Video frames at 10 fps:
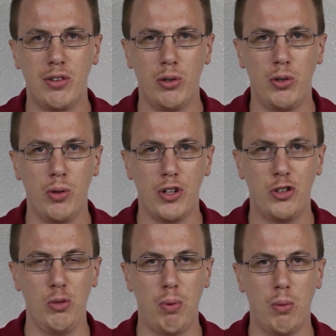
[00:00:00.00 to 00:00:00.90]
to do a
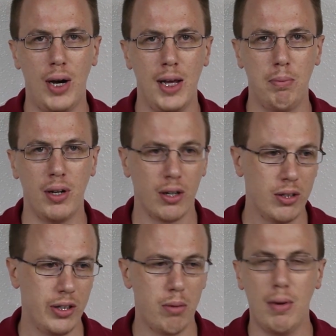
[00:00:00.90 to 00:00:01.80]
super wipe and
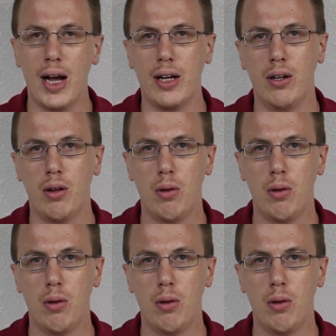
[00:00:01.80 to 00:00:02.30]
clear mine